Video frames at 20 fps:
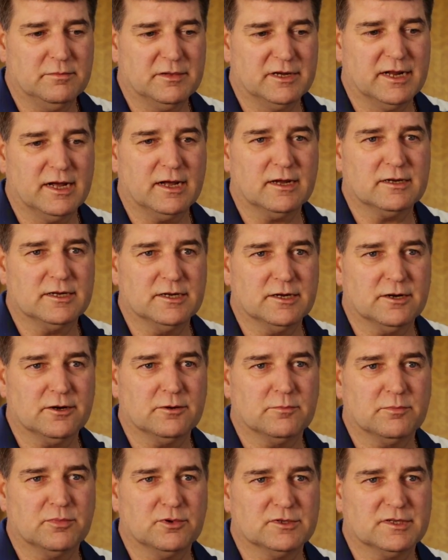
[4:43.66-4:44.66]
been out
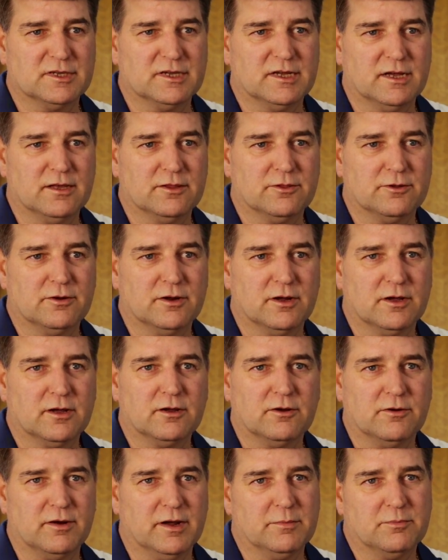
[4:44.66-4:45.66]
here and put together a
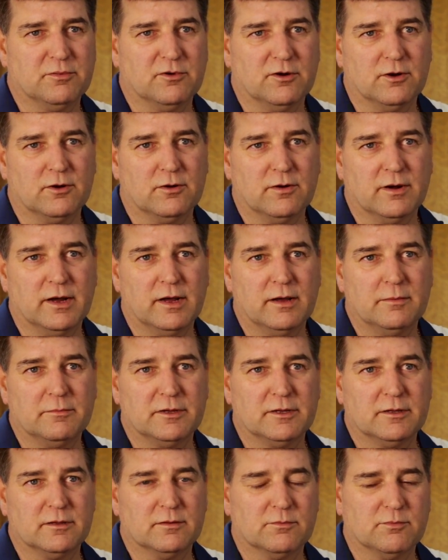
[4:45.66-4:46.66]
great program
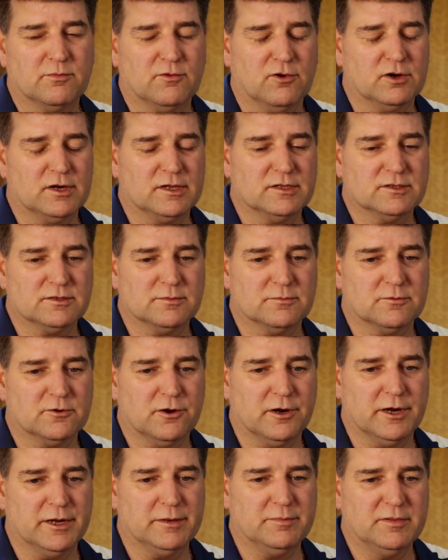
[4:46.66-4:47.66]
and brought in some
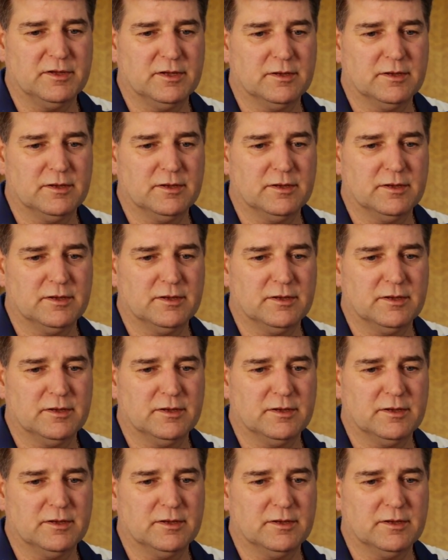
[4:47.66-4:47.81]
great